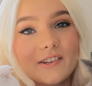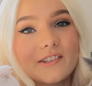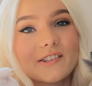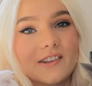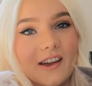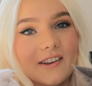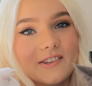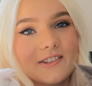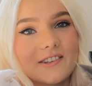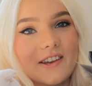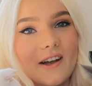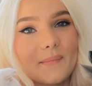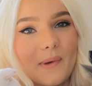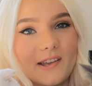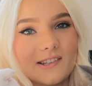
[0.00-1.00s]
such
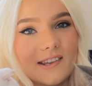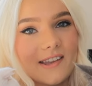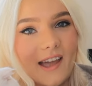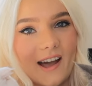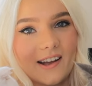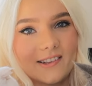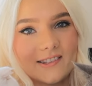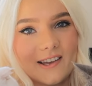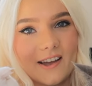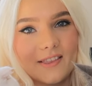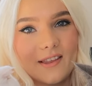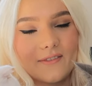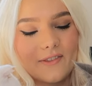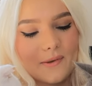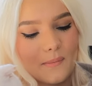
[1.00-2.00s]
amazing cats. I
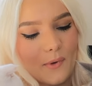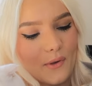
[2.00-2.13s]
love them